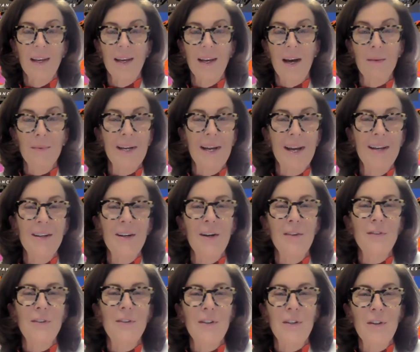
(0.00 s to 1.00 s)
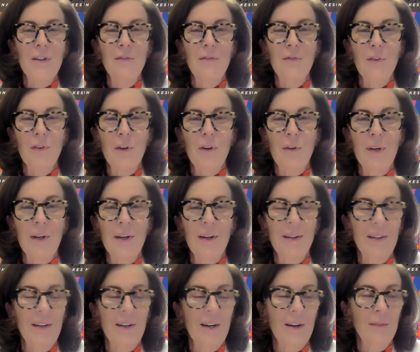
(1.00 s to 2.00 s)
I'm going to hand it over to you for a quick
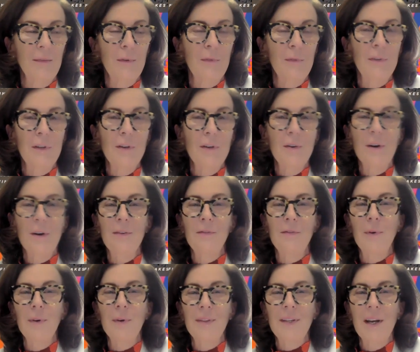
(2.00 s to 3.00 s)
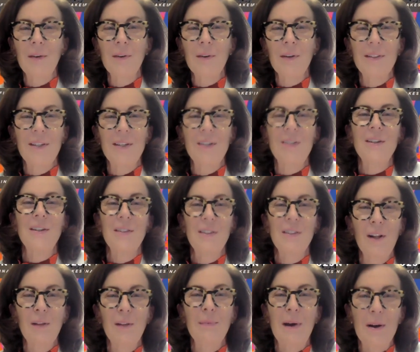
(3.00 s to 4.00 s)
uh, review of what that organization is
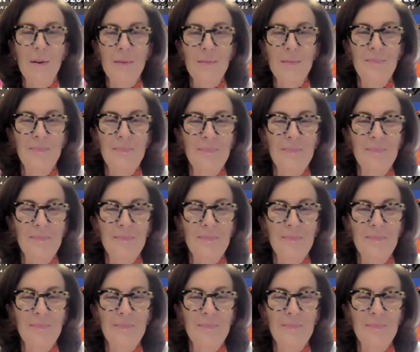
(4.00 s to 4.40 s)
all about.